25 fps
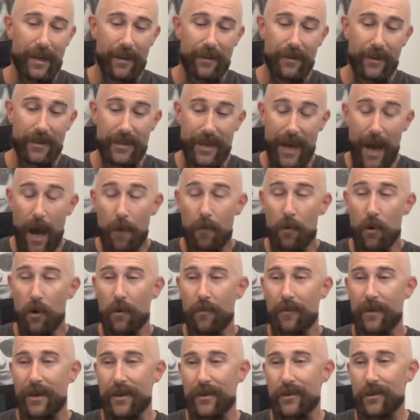This
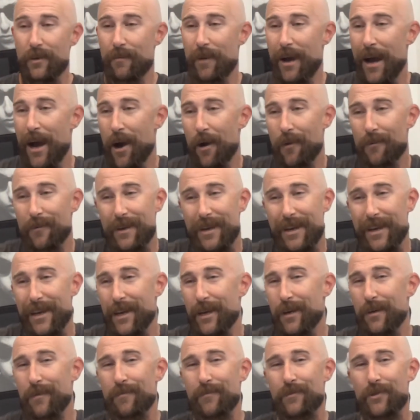album is about
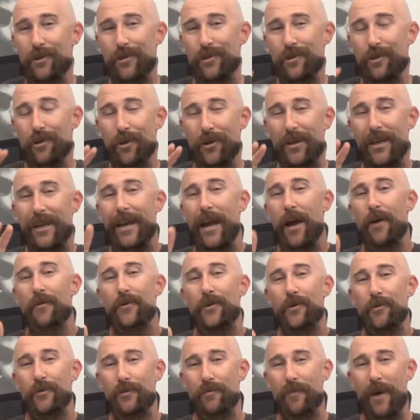him just looking out
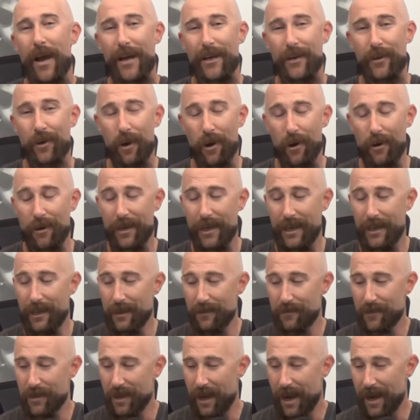into his backyard. He
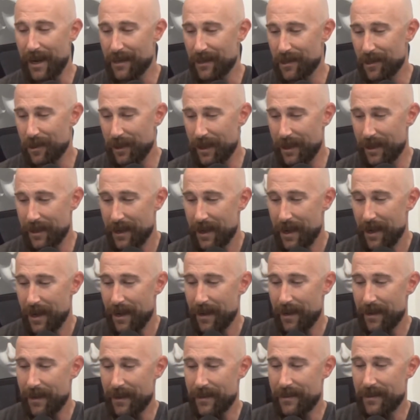lives in Iceland.
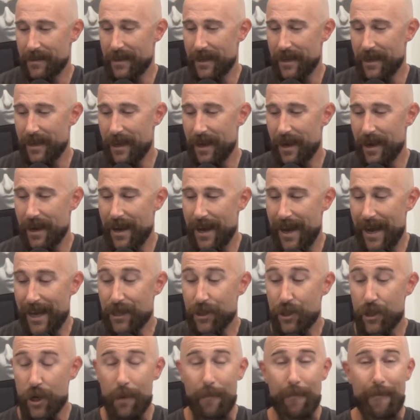It's the
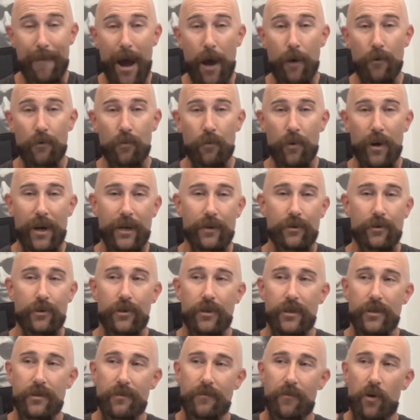Asia mountain
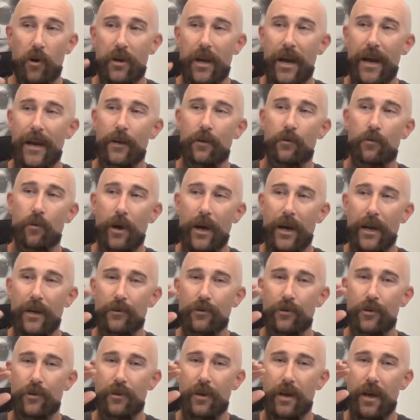range. It's a volcanic
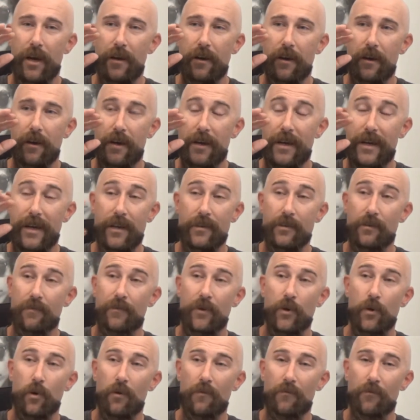range that he has a
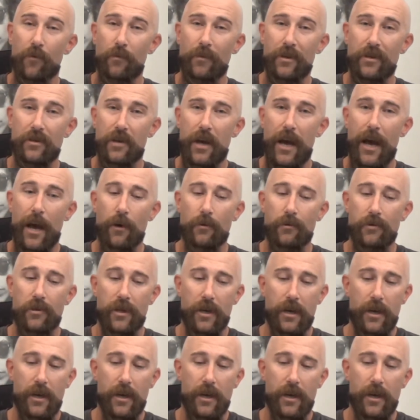view of from his house.